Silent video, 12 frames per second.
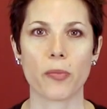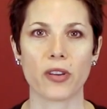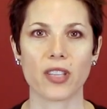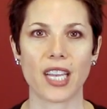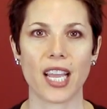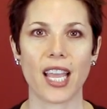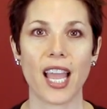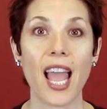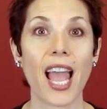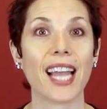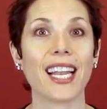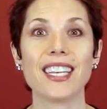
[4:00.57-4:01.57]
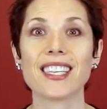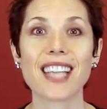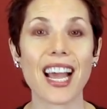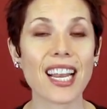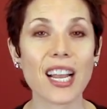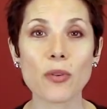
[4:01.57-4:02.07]
birthday. And I
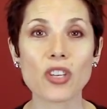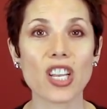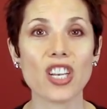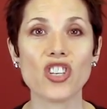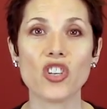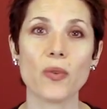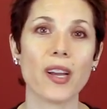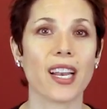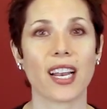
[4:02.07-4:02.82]
decided I was going to do it.